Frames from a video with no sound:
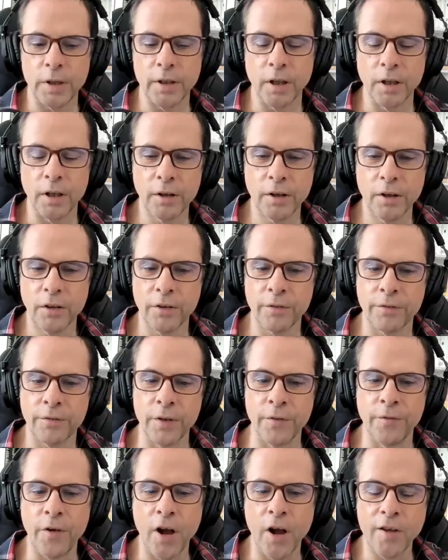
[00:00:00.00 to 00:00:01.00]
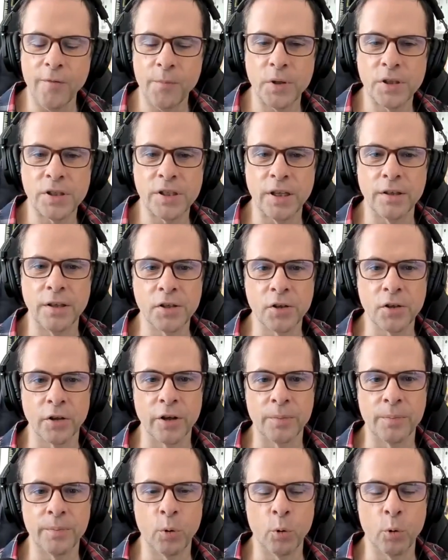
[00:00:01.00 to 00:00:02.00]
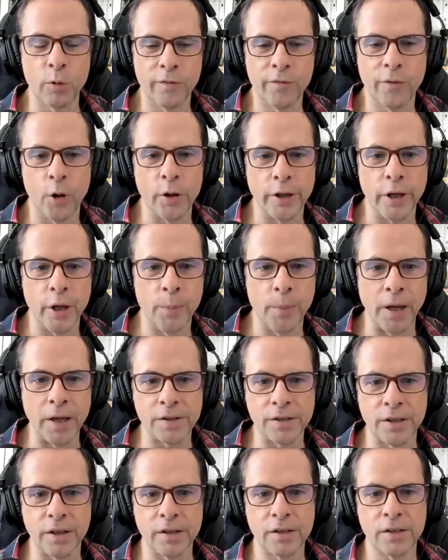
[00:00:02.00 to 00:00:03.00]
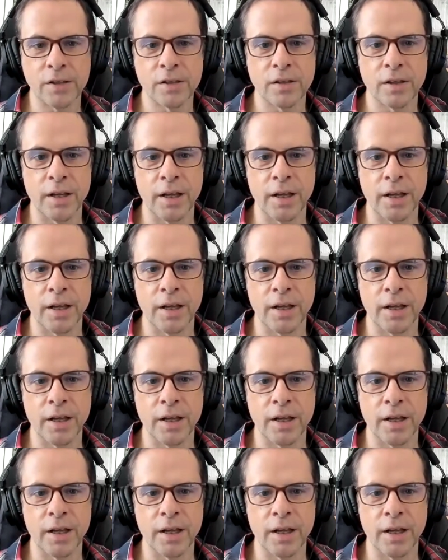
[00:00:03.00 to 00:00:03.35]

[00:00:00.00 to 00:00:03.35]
I look at the 5% is on a portfolio basis,